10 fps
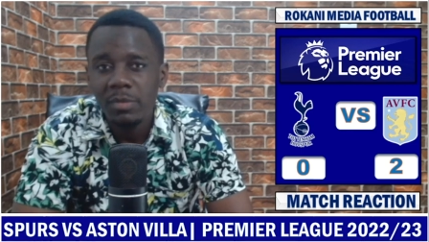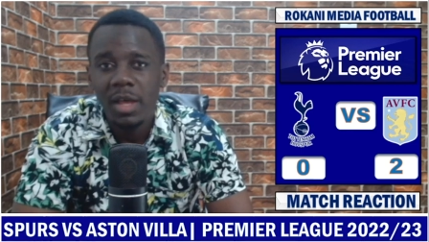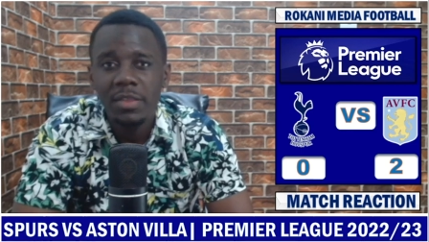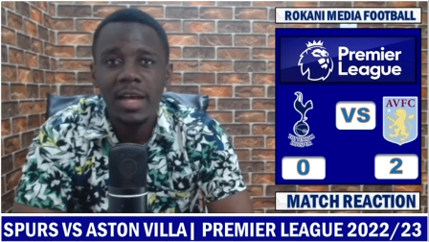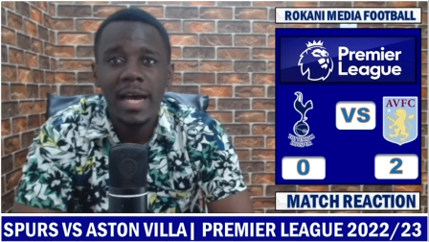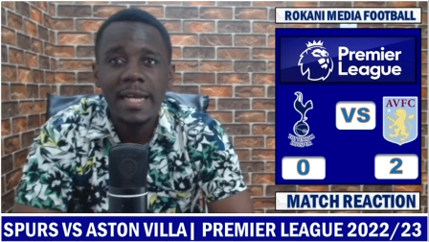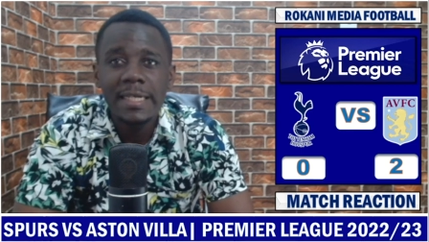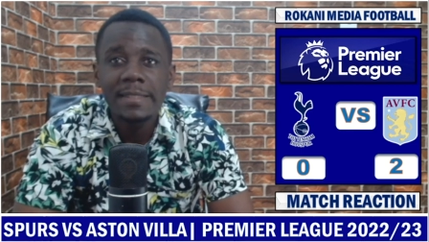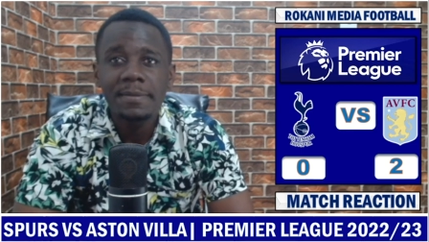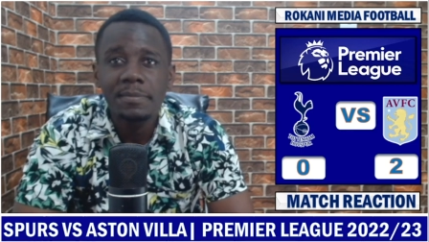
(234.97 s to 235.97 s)

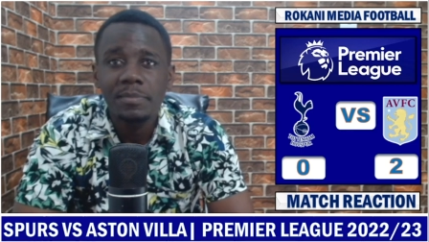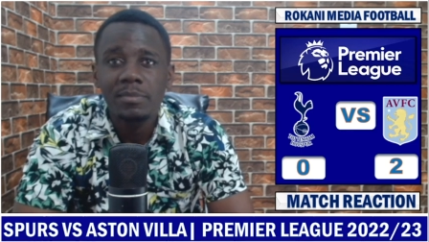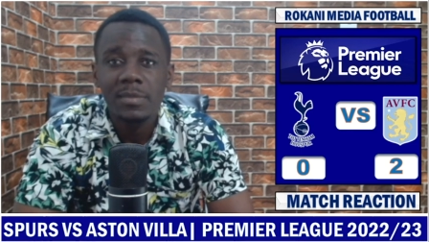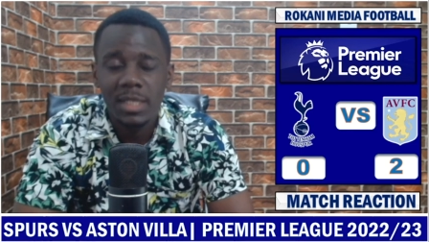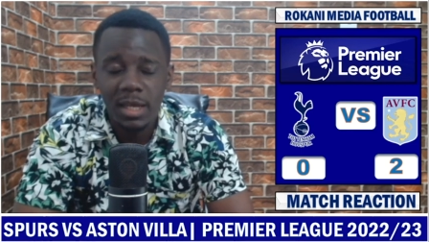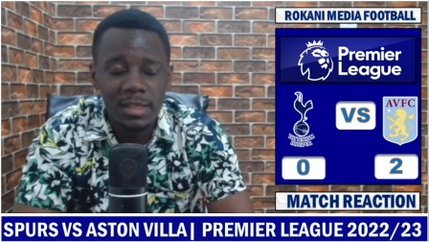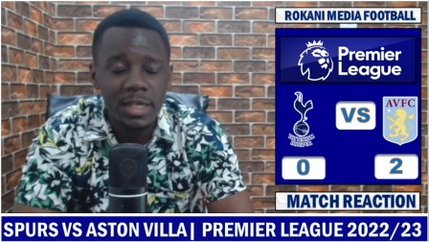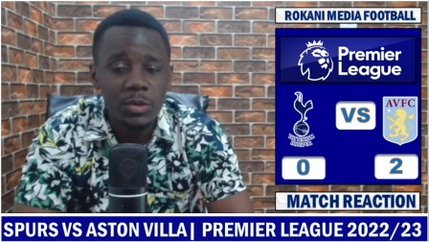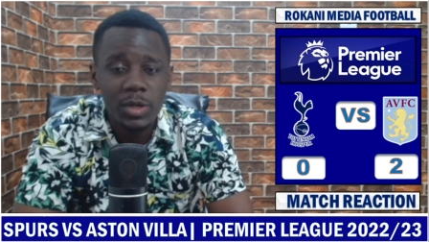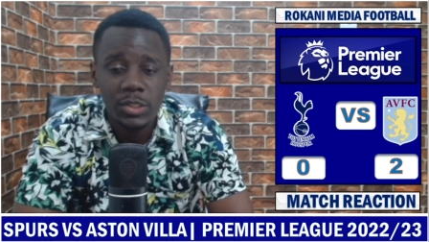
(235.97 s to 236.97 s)
than
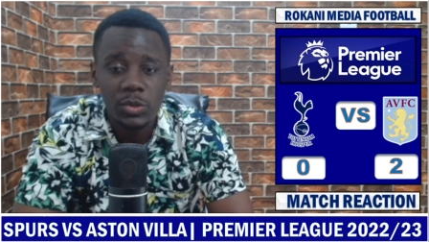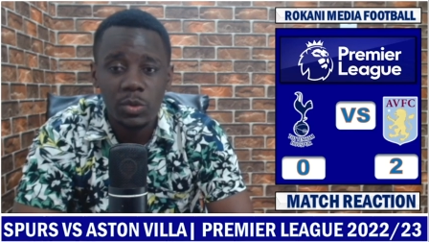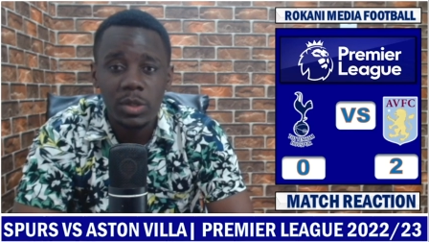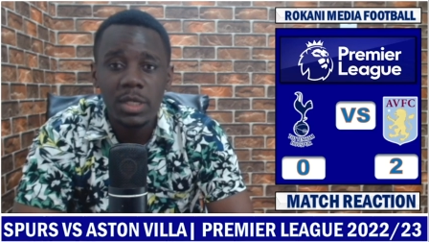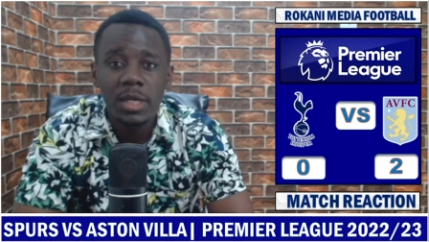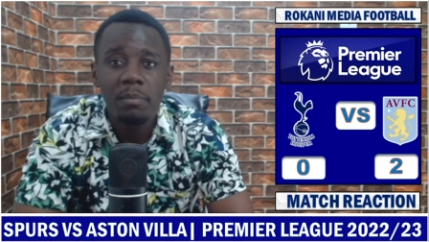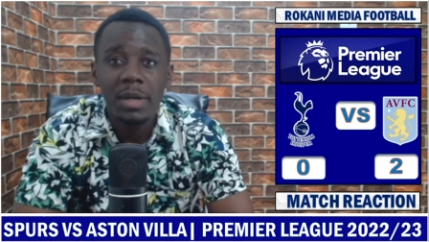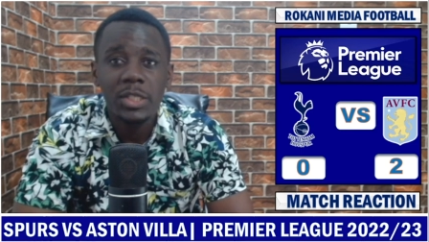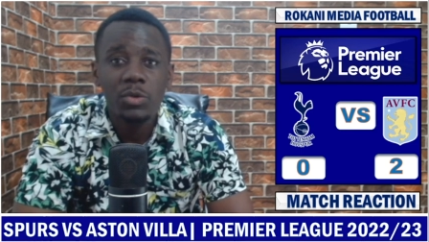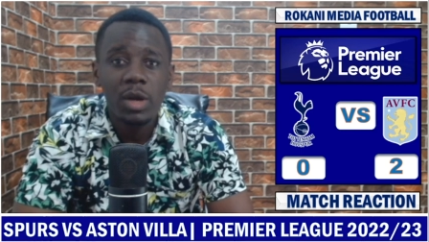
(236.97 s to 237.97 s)
Newcastle.
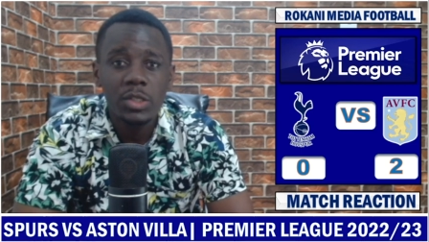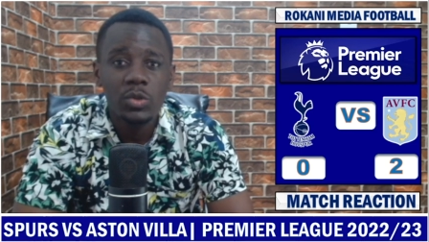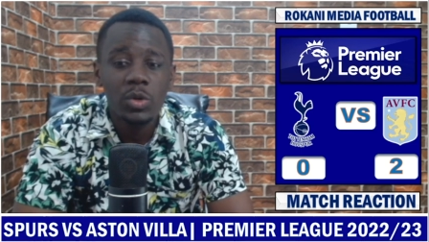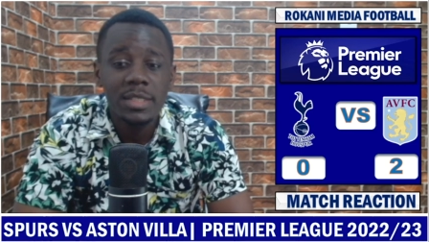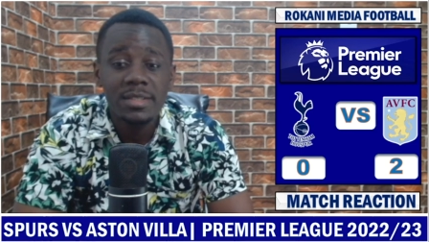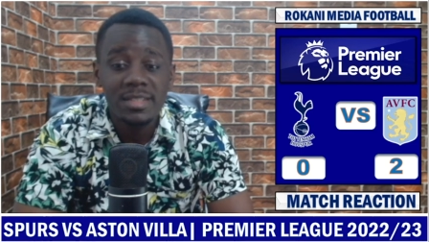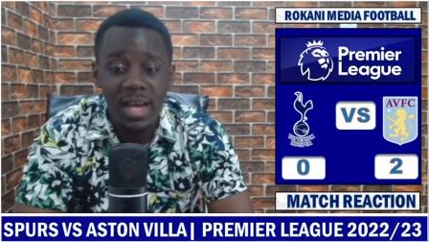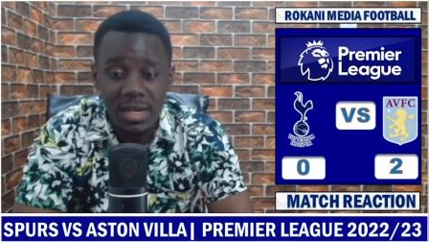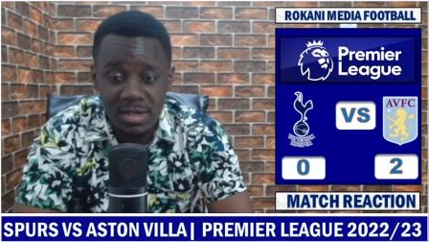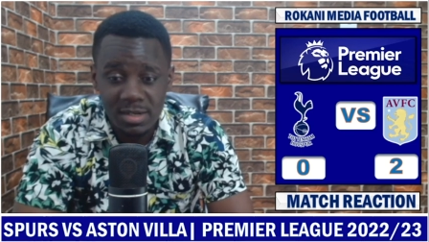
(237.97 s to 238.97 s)
But Newcastle is
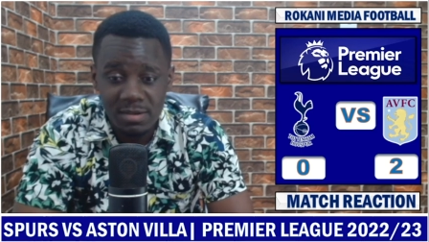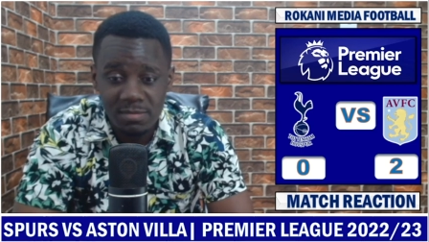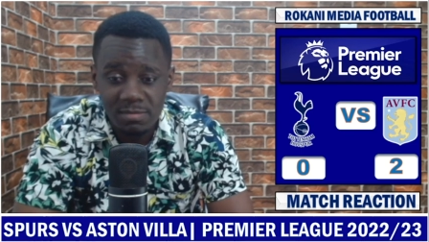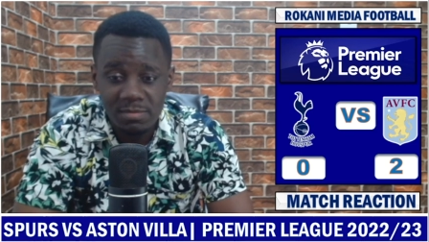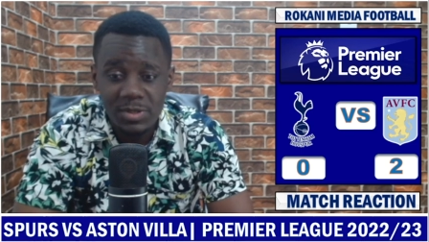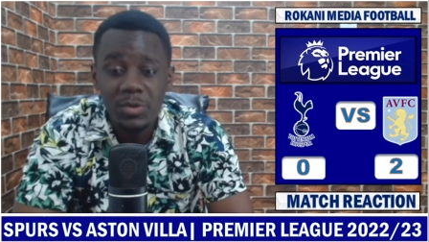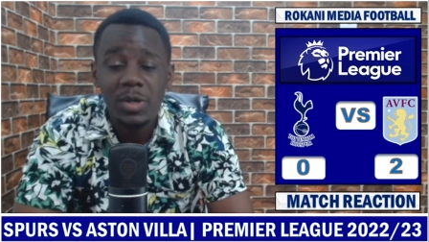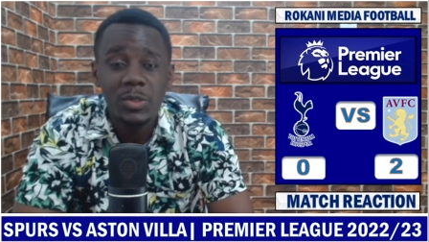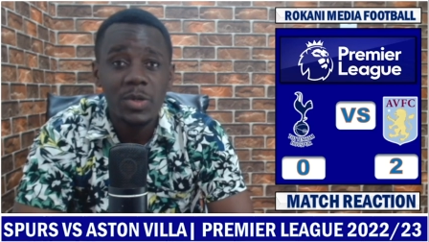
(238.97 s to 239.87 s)
third. Newcastle